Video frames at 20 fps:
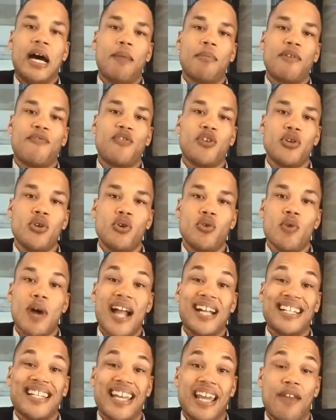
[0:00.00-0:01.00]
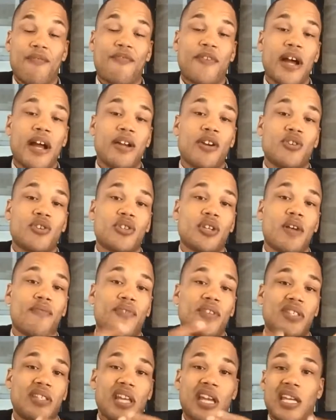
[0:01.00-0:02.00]
If you identify
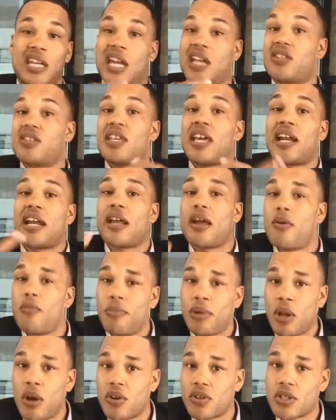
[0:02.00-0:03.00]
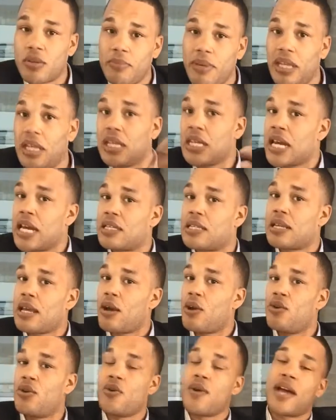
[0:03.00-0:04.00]
yourself and say, yes, that account belongs to me, yes,
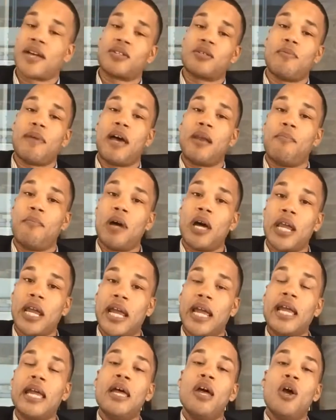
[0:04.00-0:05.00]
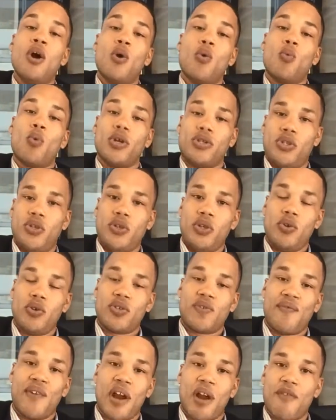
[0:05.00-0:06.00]
I owe you X amount of money, what you do
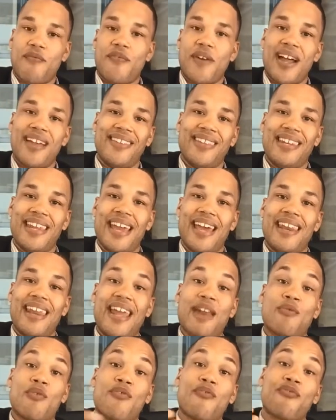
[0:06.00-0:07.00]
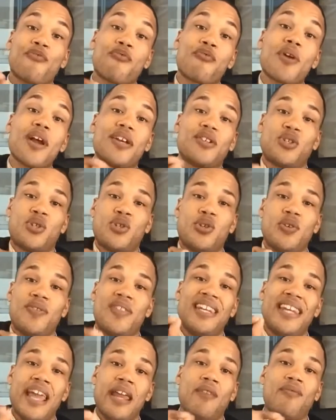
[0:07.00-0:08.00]
is verify the debt and refresh
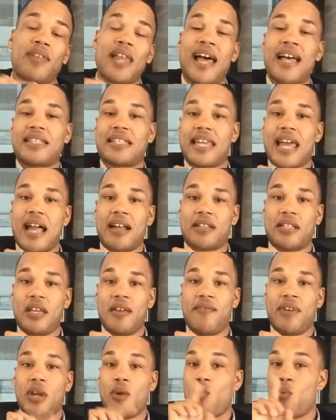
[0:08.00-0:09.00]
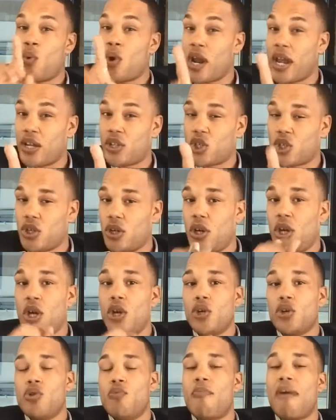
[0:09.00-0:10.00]
the date of last activity, which
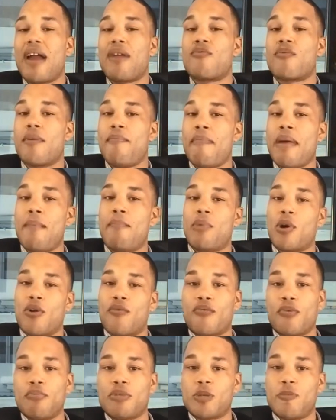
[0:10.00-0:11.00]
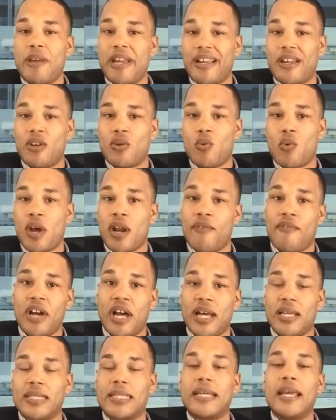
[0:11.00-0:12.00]
you might remember from speaking to one of
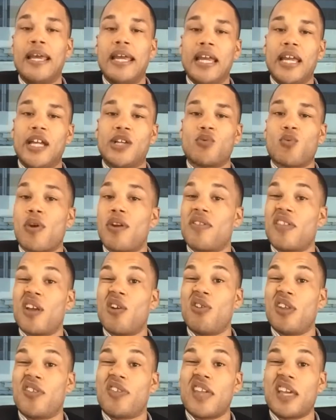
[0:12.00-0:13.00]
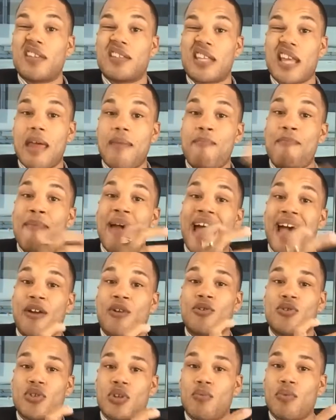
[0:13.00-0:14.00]
us is one of the only things that
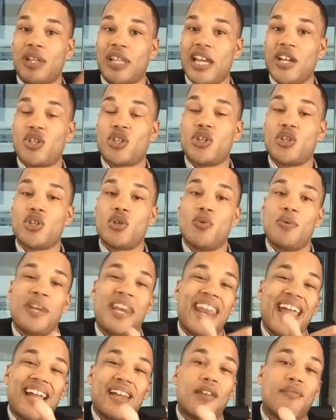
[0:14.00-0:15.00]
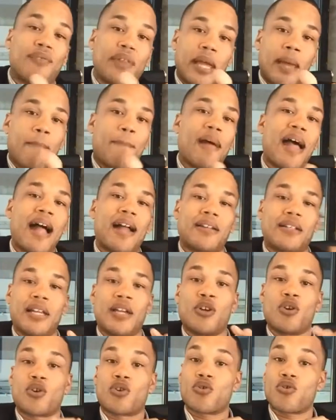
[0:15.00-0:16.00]
matters in relation to negatively
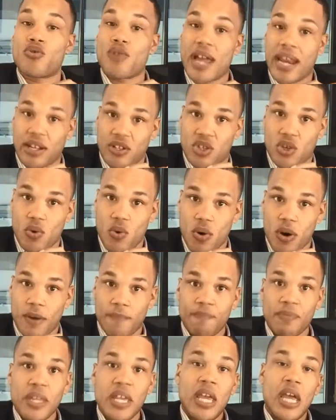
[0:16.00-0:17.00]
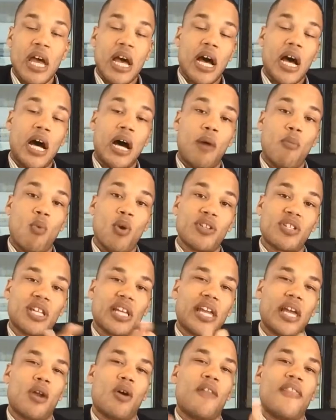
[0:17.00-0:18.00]
impacting your credit score. Once
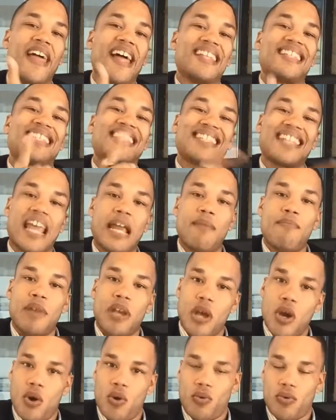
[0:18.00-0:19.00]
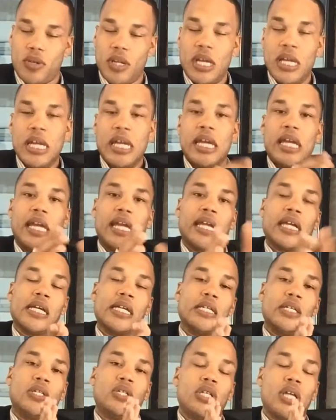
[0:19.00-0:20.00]
again, on that same note
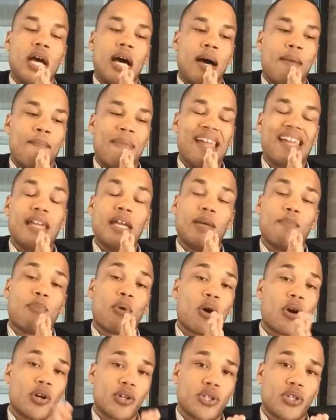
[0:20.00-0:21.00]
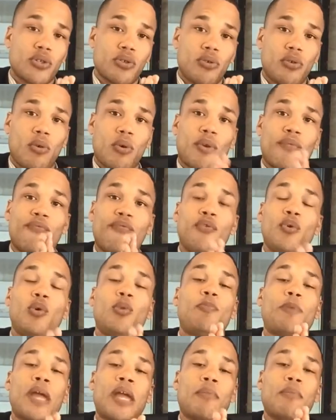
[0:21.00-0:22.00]
is making partial or
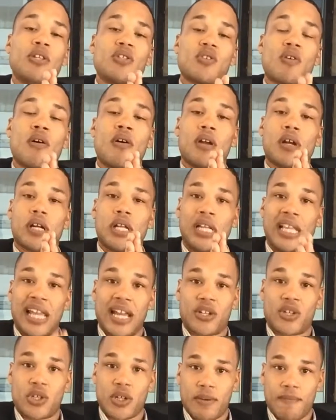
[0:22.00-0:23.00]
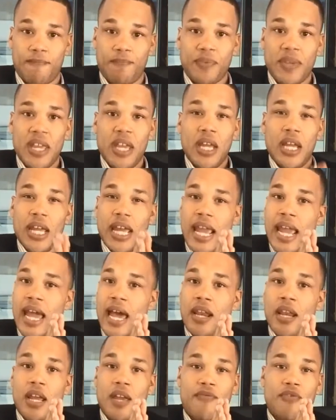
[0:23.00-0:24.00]
full payments on a collection.
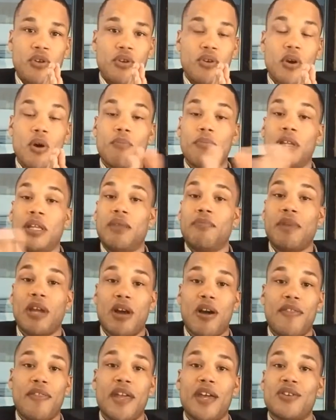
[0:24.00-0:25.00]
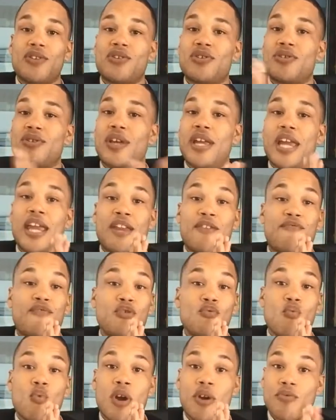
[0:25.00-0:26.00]
And if you don't believe me on this, and if
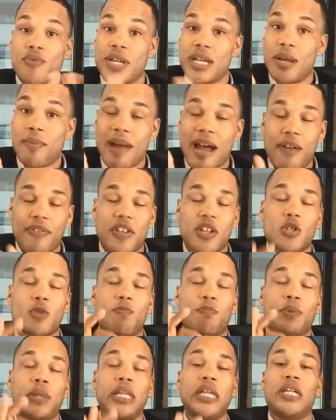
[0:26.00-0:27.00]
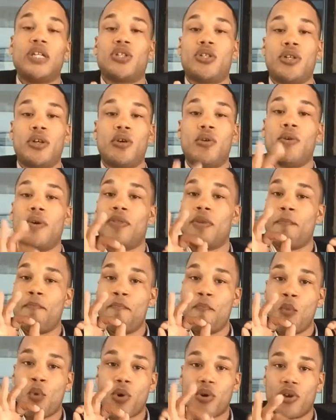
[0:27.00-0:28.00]
you want to read about this, please do. The
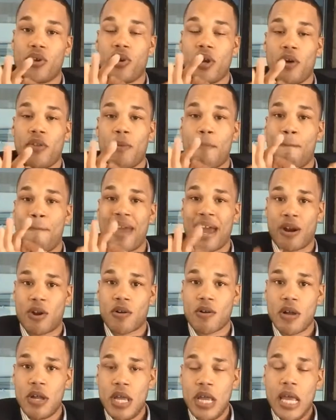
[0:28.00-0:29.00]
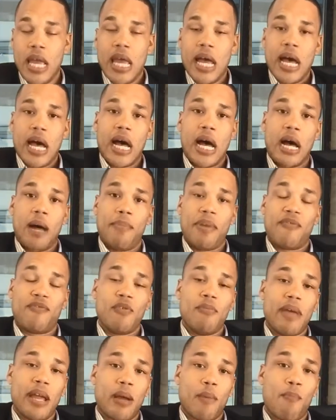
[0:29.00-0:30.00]
more you know, the better. But if
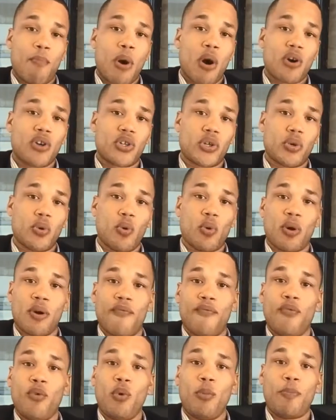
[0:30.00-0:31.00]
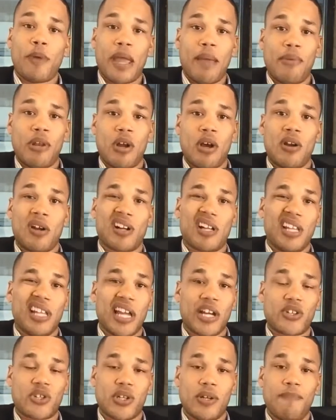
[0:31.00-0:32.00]
you make a partial or a full payment on a
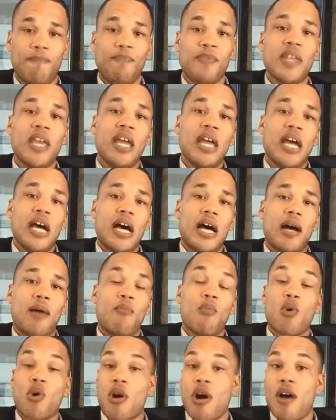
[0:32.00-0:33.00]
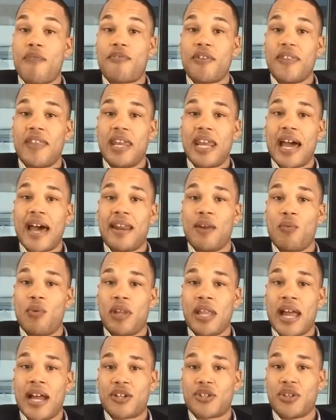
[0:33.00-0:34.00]
collection, more often than not, it
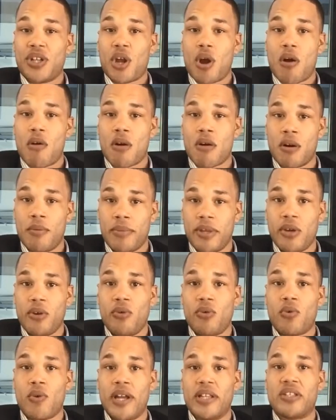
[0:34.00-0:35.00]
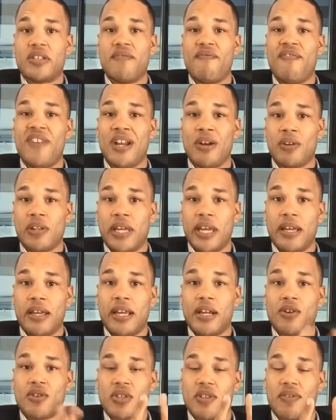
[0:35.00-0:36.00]
will actually harm you quite severely.
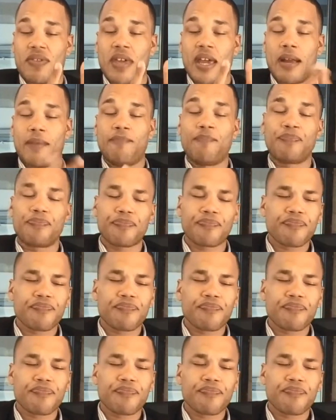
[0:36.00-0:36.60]
Here's the thing.